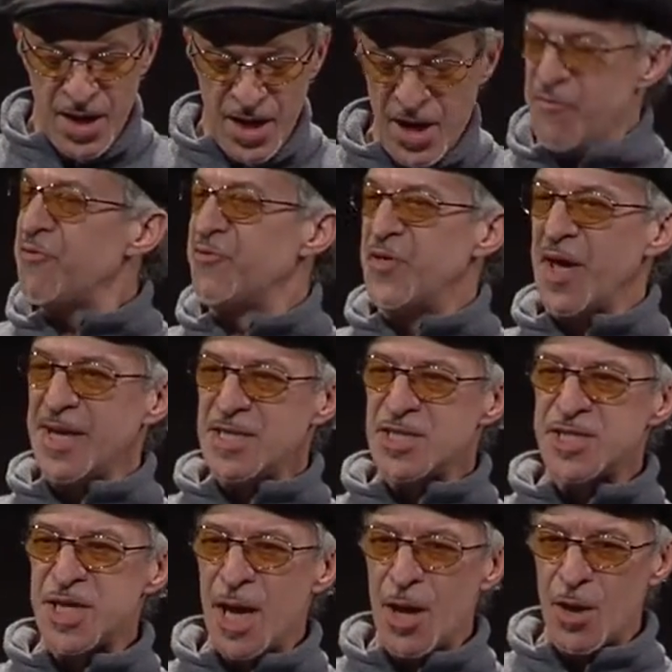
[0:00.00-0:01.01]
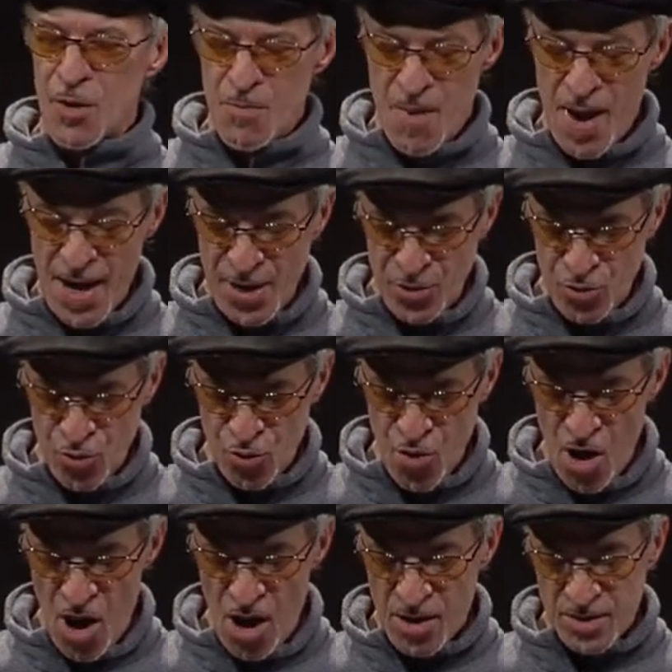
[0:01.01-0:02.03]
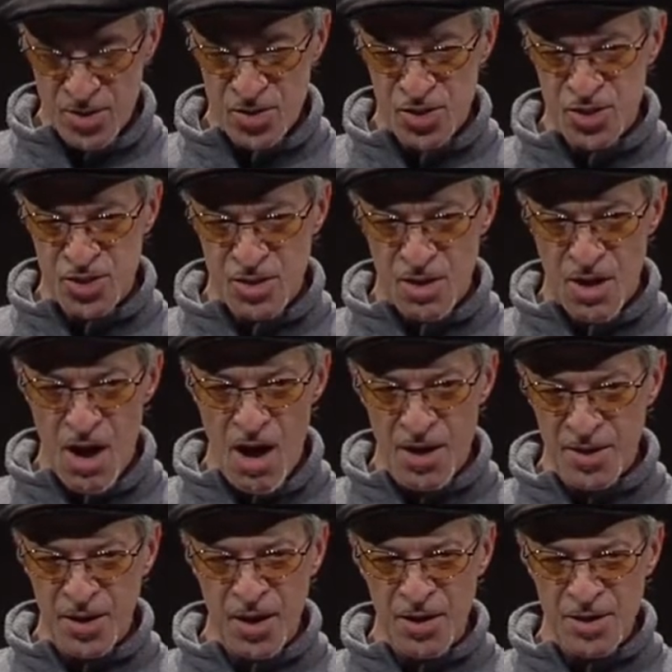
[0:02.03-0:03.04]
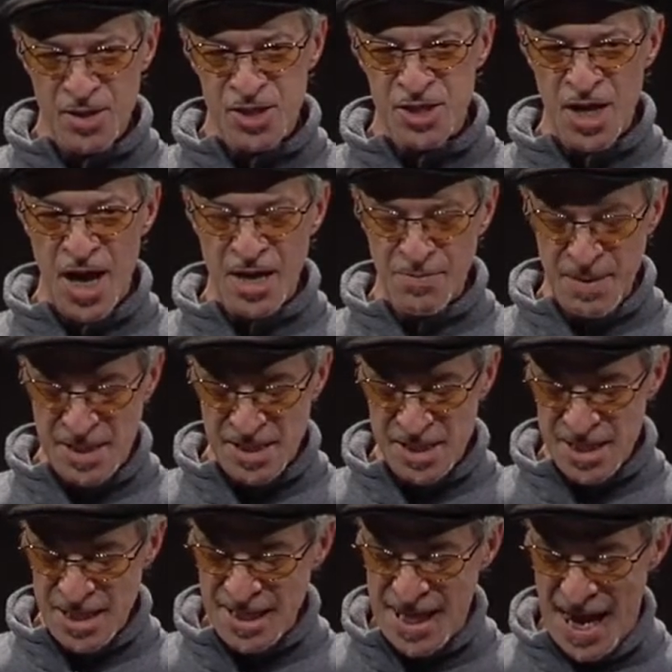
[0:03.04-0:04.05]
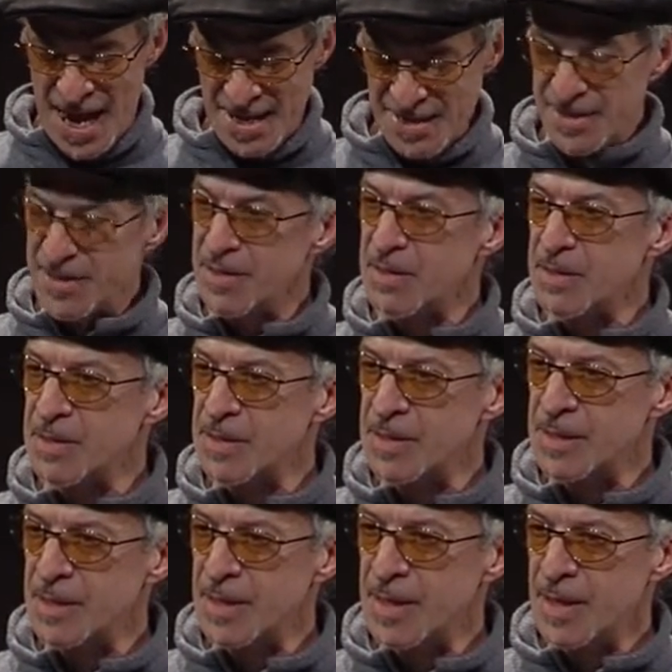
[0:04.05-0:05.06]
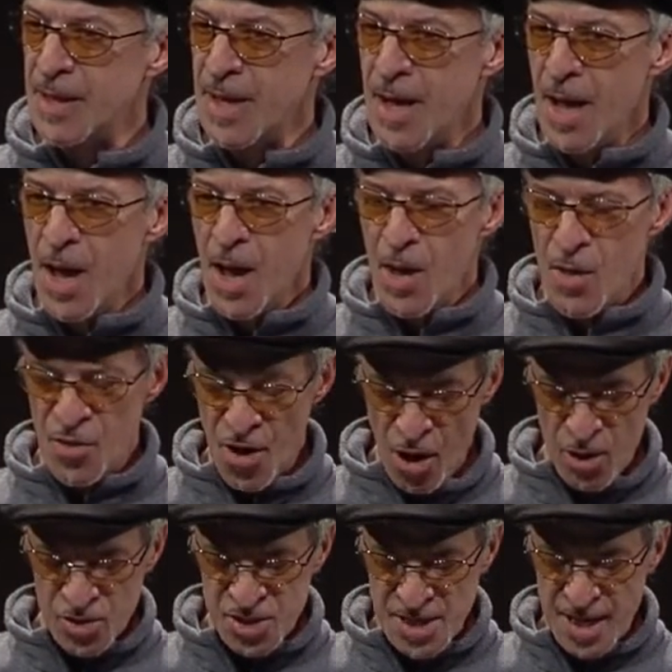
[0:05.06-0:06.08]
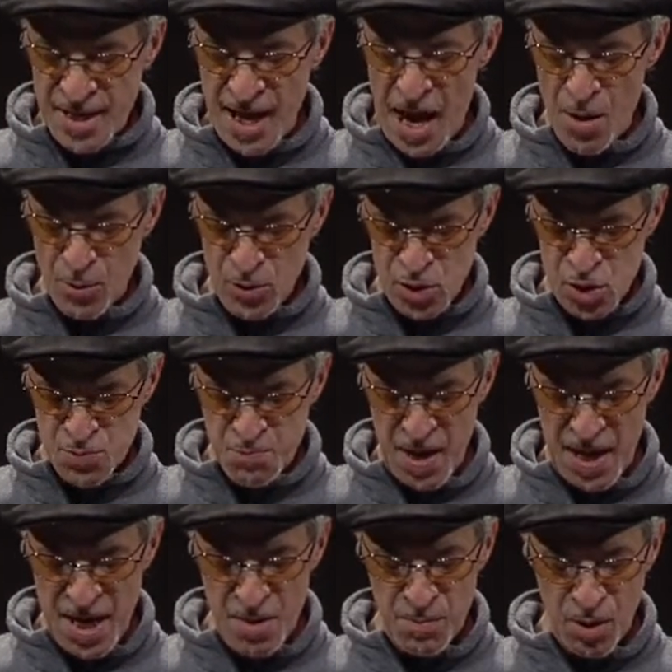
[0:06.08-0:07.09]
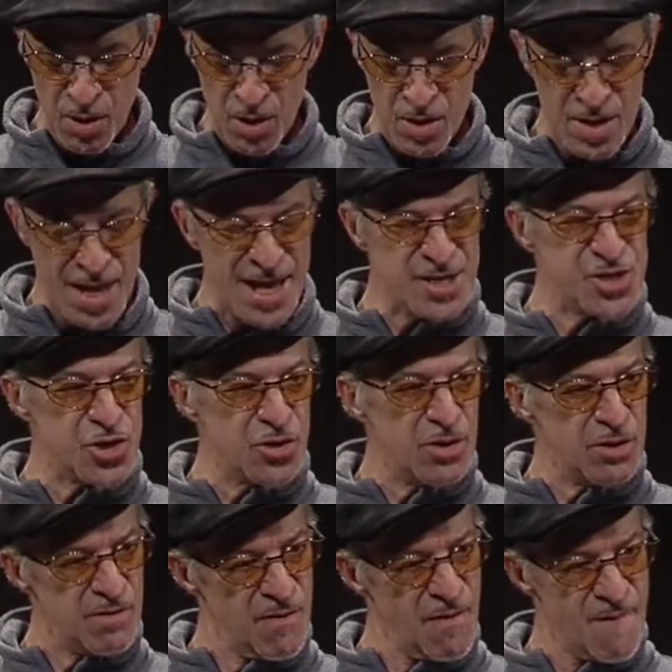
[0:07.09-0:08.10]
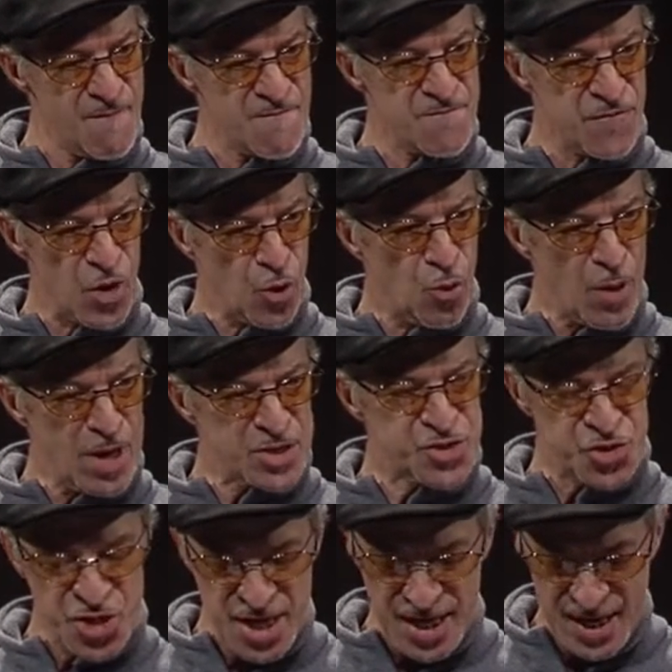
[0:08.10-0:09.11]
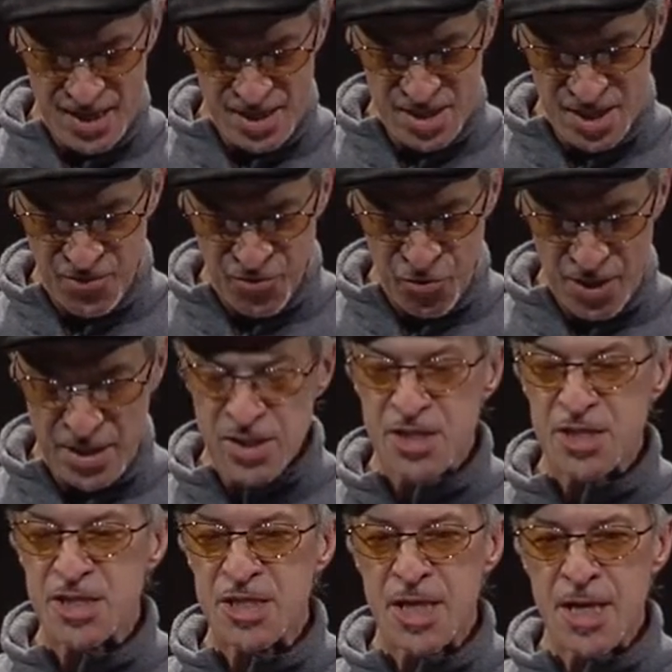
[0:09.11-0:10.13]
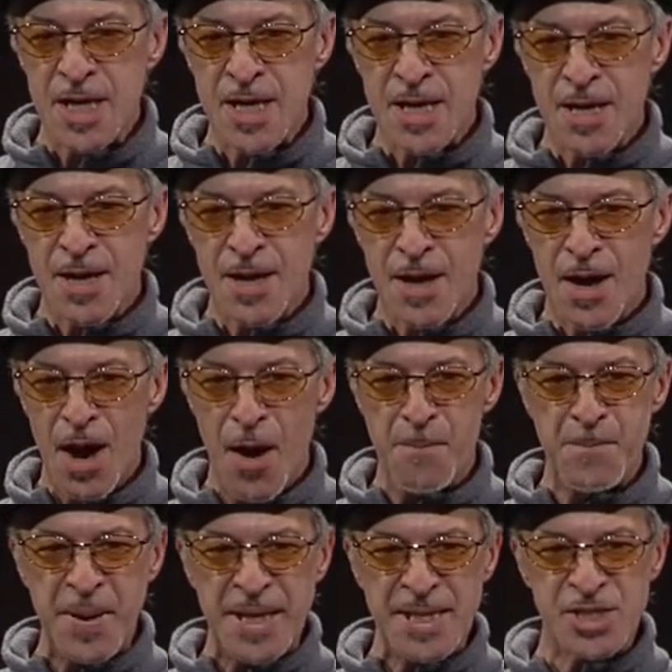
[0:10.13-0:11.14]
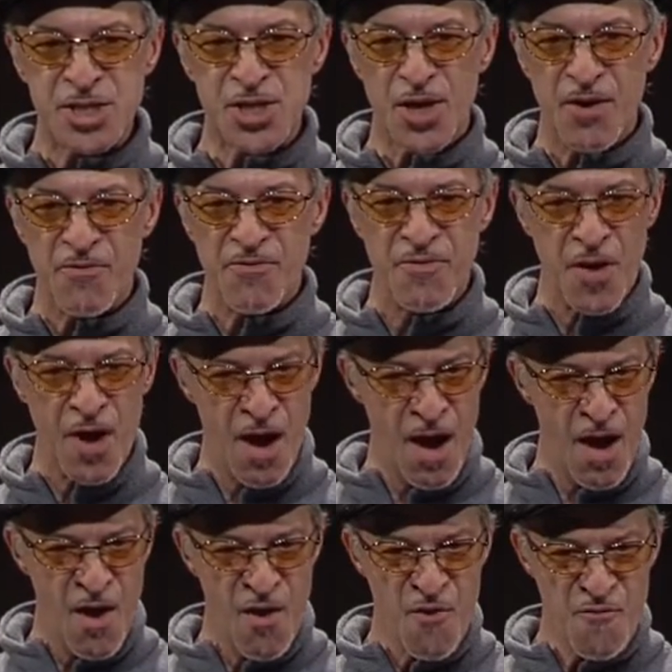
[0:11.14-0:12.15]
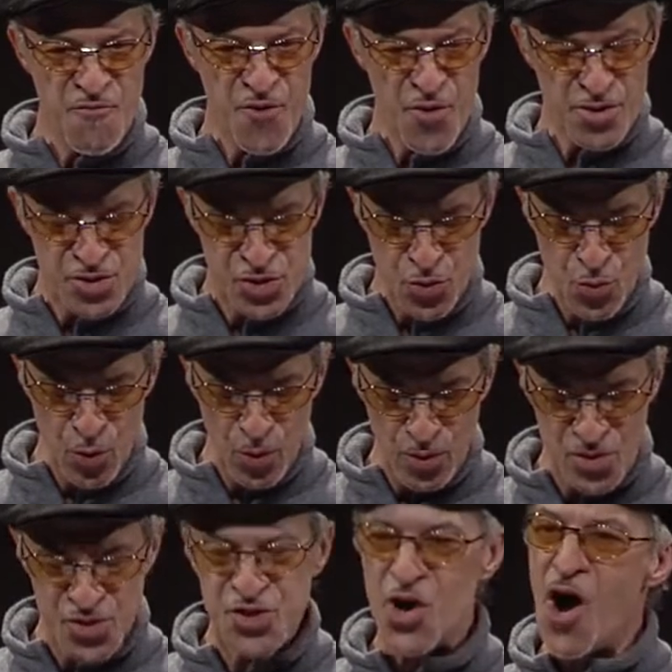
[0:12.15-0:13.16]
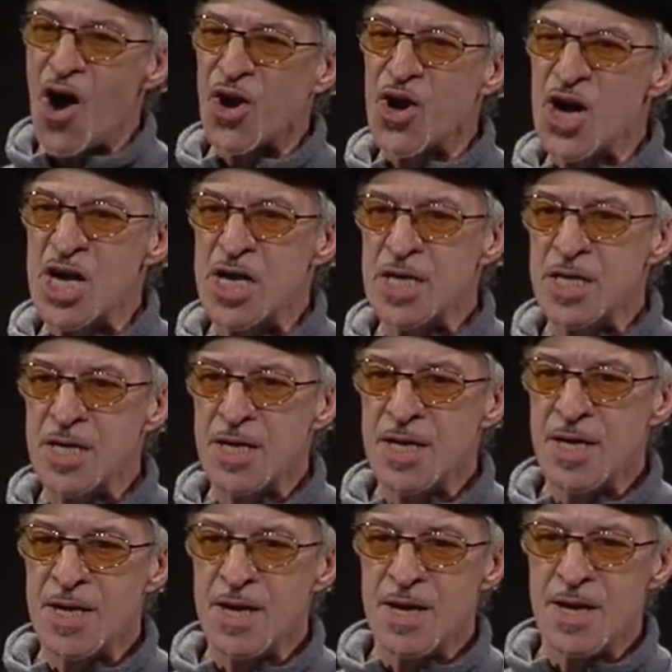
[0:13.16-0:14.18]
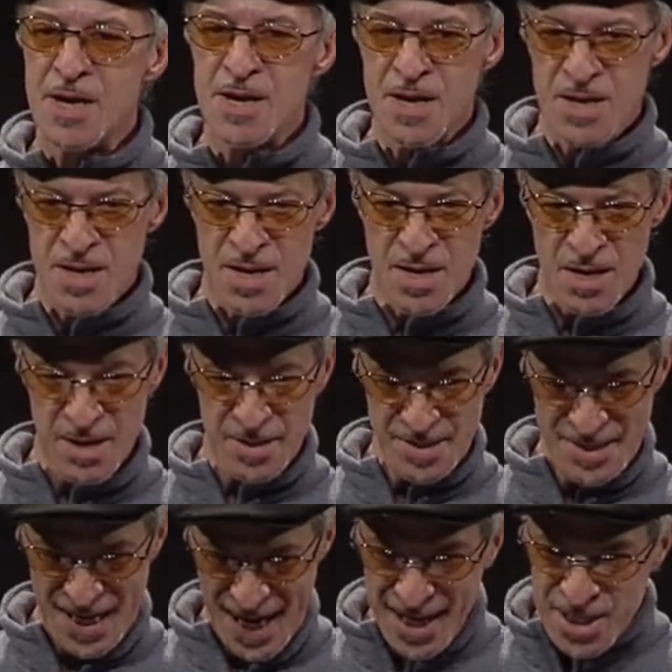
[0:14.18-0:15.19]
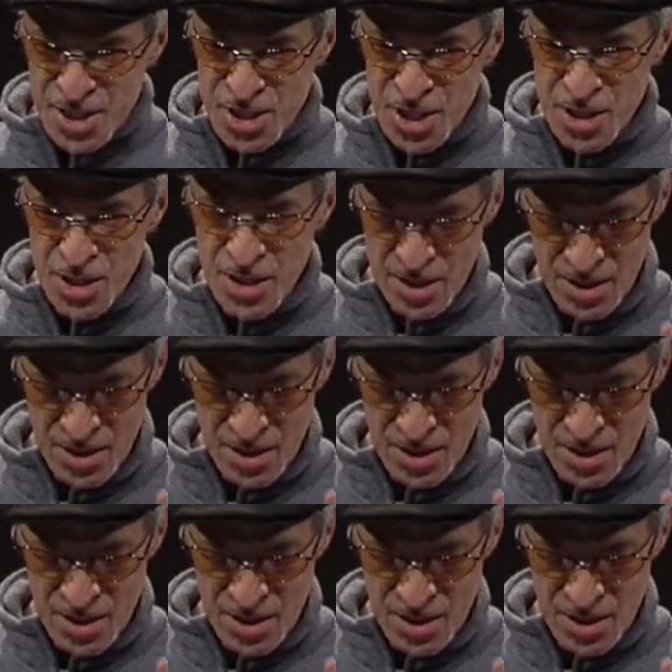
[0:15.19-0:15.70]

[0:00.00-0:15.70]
If they sell my neurons on consignment again, there is an accounts payable ledger for questioning indifference, a piece of virtual chalk, a desk